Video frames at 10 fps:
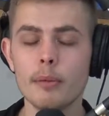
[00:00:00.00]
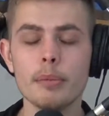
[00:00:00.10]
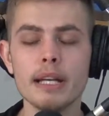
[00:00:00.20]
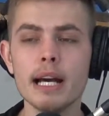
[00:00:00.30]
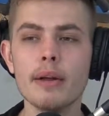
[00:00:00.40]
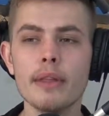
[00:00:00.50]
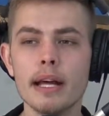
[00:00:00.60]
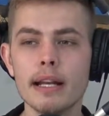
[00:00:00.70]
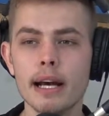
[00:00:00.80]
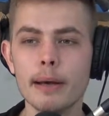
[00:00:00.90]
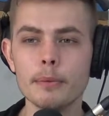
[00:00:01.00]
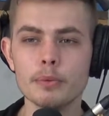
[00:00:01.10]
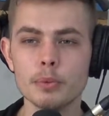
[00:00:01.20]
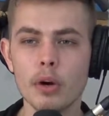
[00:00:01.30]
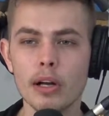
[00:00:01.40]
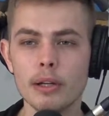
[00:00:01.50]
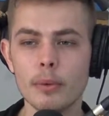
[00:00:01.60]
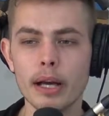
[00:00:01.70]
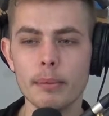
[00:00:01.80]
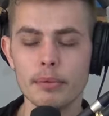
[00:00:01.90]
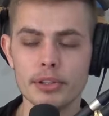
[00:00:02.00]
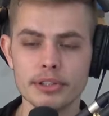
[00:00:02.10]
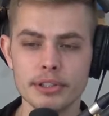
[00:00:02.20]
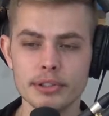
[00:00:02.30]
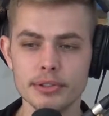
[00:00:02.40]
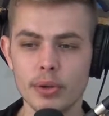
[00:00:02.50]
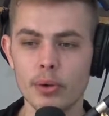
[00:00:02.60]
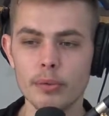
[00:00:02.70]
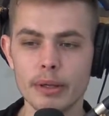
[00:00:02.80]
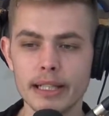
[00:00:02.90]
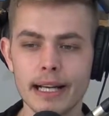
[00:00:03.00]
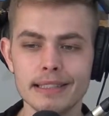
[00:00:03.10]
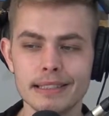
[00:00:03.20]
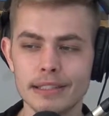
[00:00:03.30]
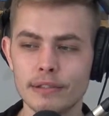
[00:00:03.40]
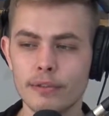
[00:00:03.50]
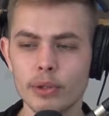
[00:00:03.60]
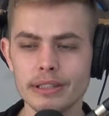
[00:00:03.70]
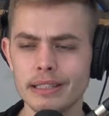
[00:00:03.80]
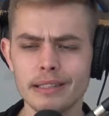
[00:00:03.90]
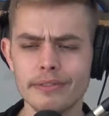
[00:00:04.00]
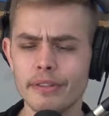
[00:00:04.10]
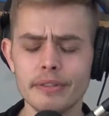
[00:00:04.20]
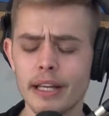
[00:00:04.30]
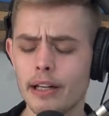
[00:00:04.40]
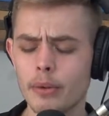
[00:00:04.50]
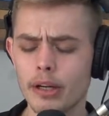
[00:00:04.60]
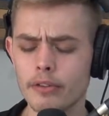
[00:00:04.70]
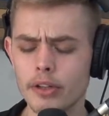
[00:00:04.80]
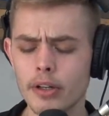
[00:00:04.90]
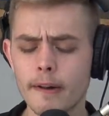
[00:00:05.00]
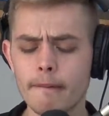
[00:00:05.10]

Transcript: But now that I was walking away, I'm 13 years old. My dad says 1458 or whatever.